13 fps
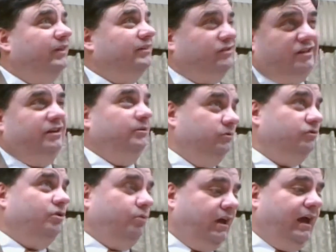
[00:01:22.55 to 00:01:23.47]
they said it
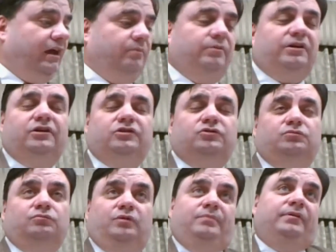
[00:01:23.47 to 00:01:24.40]
was okay
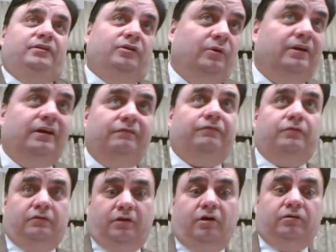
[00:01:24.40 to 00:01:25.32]
because we've been doing it
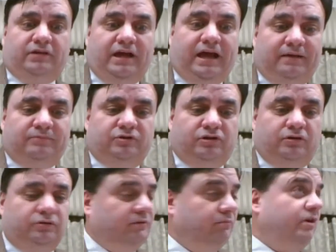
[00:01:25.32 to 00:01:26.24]
for a long time,
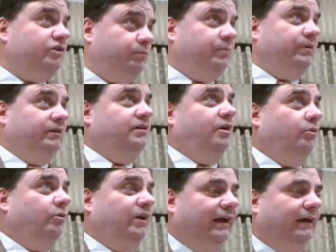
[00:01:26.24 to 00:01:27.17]
so it must be
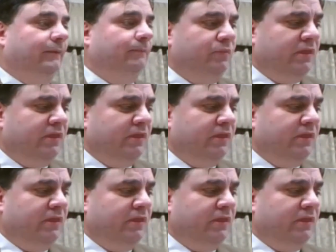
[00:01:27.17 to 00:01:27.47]
okay.